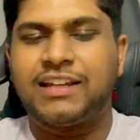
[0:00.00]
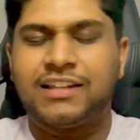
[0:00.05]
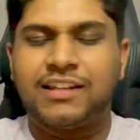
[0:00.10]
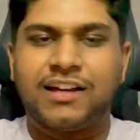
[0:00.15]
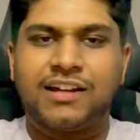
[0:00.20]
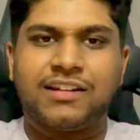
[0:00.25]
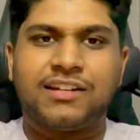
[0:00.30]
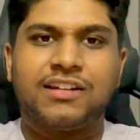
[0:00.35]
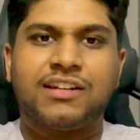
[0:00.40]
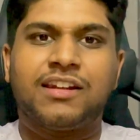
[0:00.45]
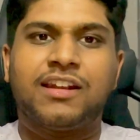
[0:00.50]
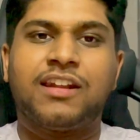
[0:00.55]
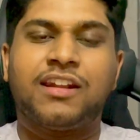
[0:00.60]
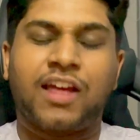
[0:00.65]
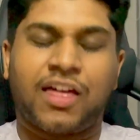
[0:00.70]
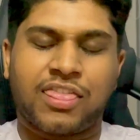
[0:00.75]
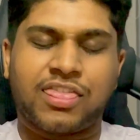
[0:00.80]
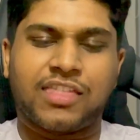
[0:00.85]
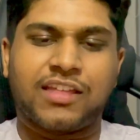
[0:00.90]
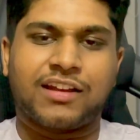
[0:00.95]
learned
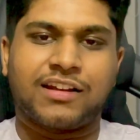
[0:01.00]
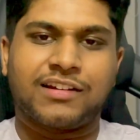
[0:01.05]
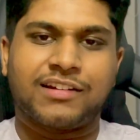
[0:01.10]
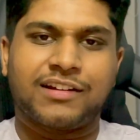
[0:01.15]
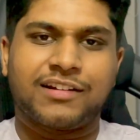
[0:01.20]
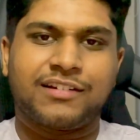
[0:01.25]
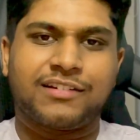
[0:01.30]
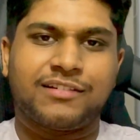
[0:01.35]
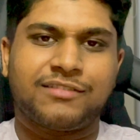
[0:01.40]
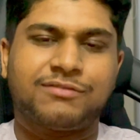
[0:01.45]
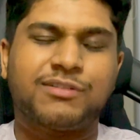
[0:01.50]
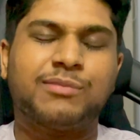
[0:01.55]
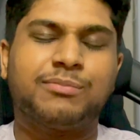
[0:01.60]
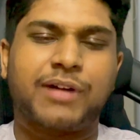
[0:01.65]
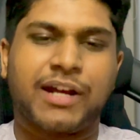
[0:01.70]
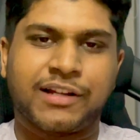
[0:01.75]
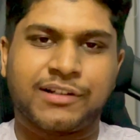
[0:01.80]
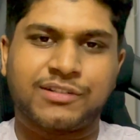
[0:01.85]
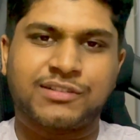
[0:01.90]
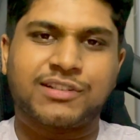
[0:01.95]
nothing from
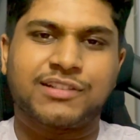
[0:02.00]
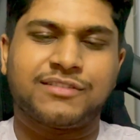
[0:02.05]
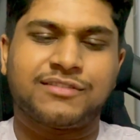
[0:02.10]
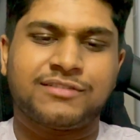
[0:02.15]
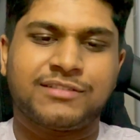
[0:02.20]
Microsoft.